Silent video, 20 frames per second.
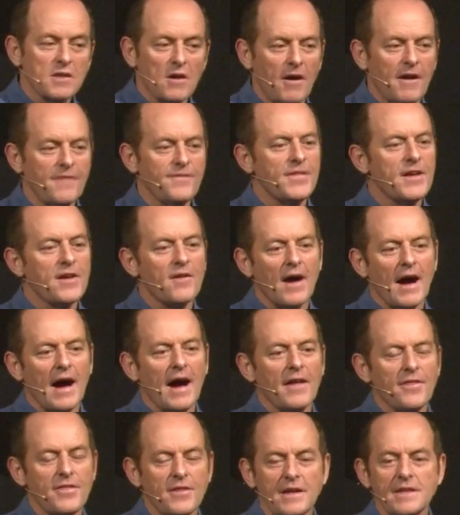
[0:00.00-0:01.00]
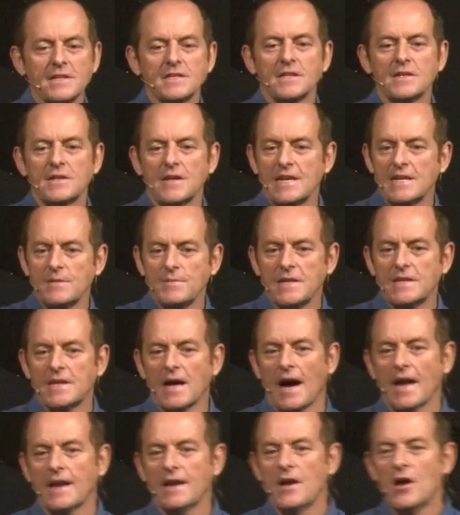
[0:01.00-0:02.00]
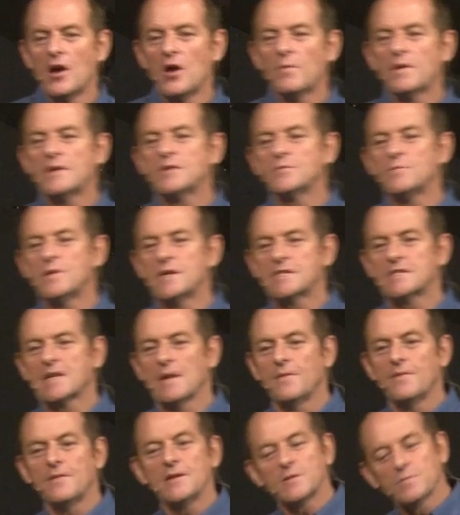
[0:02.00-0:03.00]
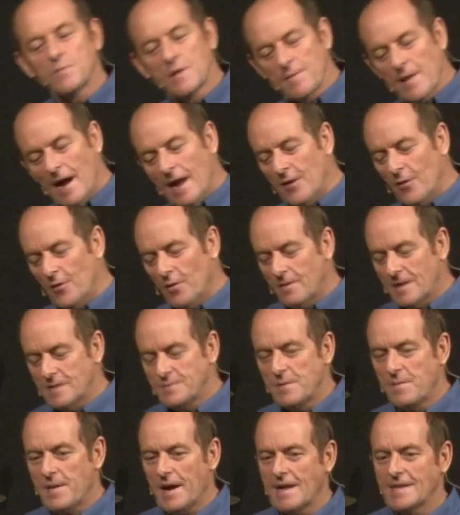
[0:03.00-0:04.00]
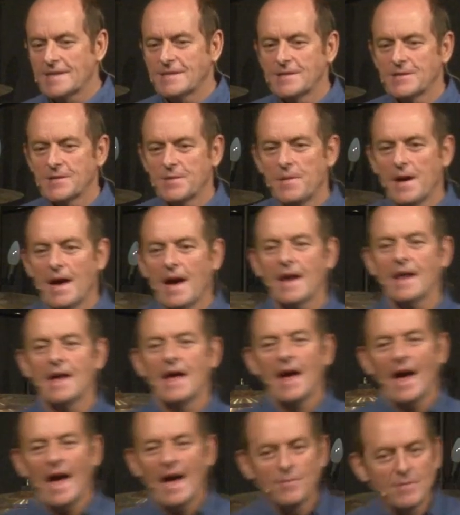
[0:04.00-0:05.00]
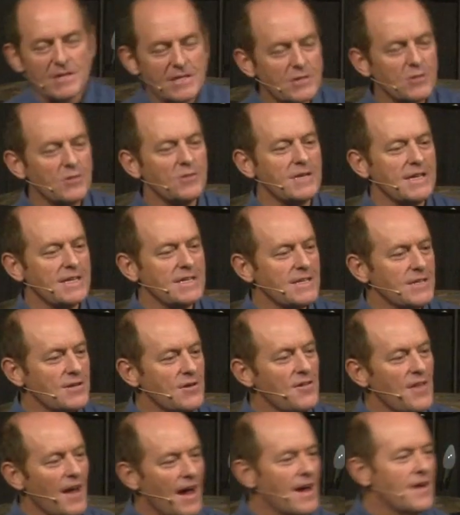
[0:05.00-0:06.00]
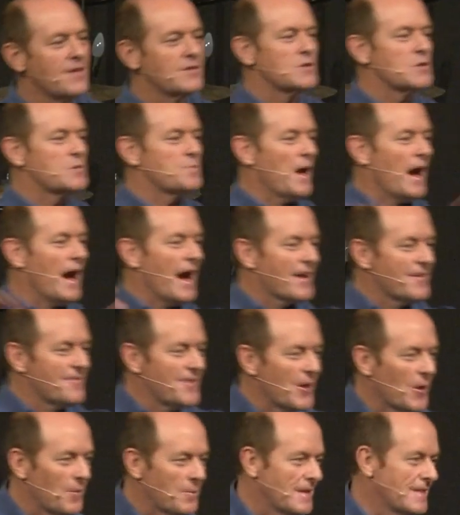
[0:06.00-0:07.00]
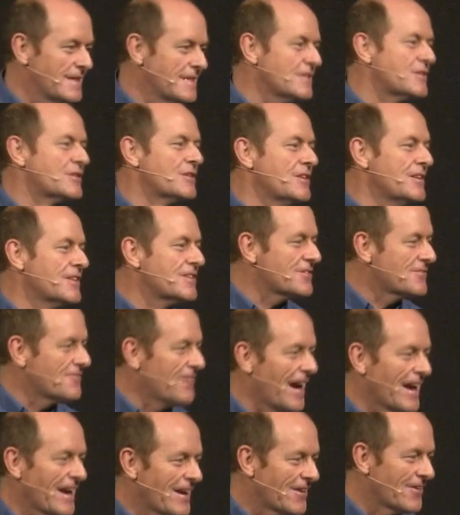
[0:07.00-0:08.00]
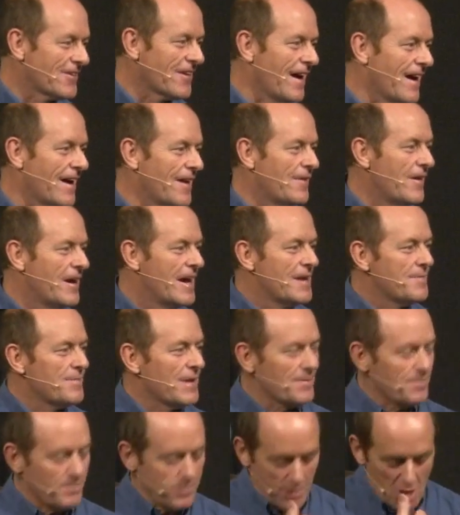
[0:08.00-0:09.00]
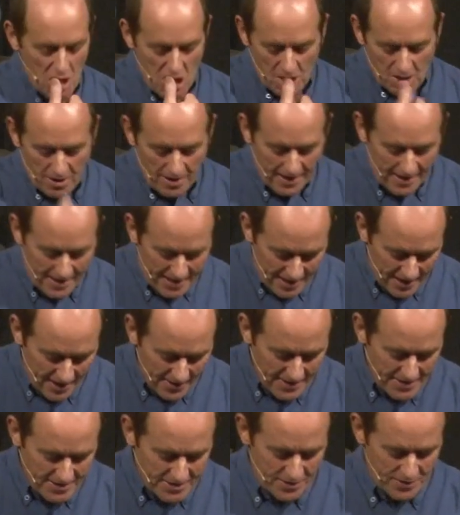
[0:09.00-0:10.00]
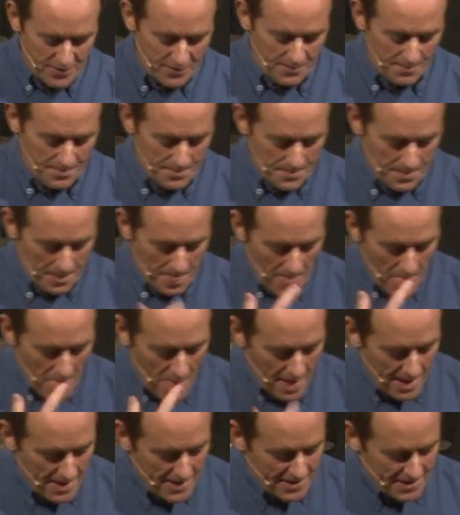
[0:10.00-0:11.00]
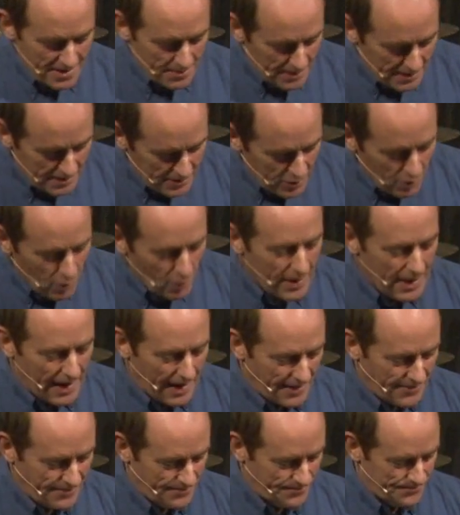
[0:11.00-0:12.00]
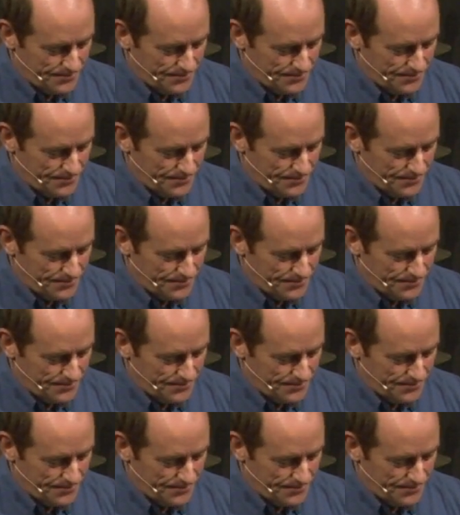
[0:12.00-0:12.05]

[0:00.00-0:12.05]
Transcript: life, there are things that need to be done which some of us, we may not always be passionate about, and we still need to do those as part of helping this church run and grow. But please, I encourage you to be looking